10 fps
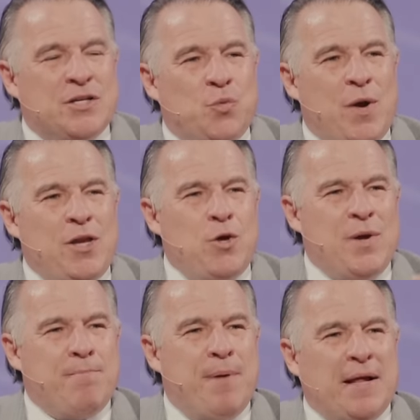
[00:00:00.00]
is when
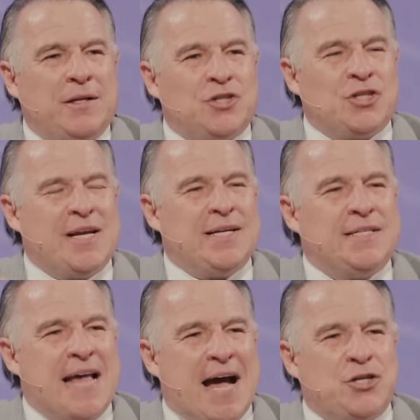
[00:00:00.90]
you embellish,
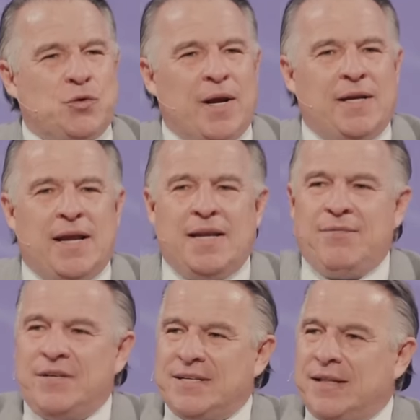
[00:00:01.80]
exaggerate, and
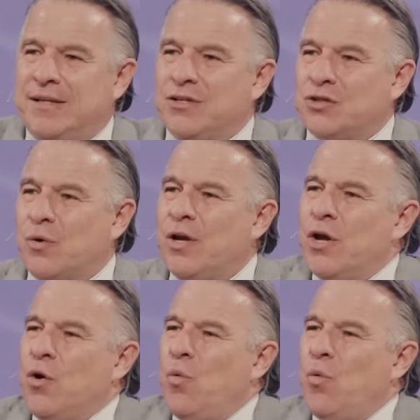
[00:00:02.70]
even telling a story,